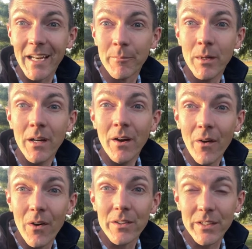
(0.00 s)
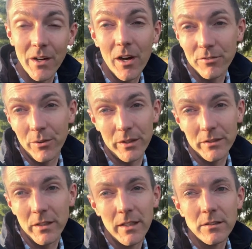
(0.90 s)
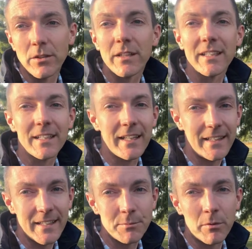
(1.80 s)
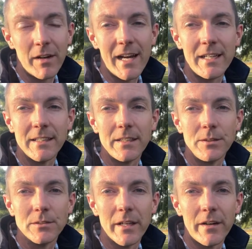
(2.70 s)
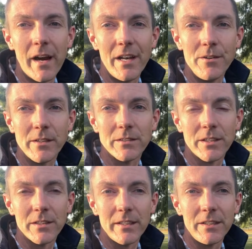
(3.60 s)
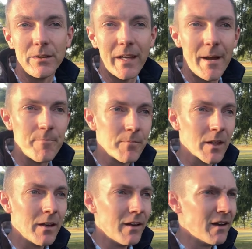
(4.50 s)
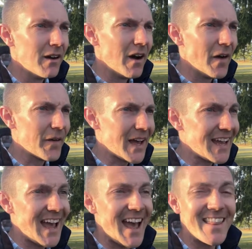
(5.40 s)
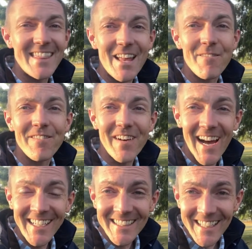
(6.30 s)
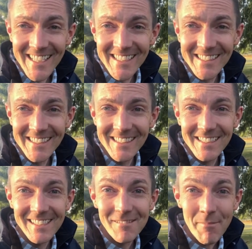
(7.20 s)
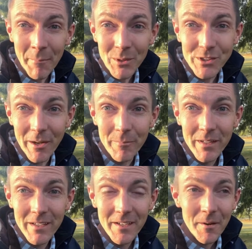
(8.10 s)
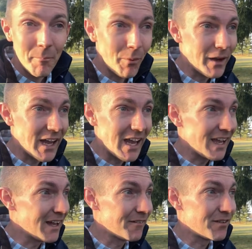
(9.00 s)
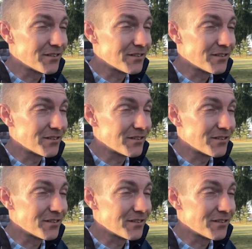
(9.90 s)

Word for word: them on the golf course. So click the link that's provided in the newsletter and you can certainly do that. Okay, and then finally, membership. Boy, if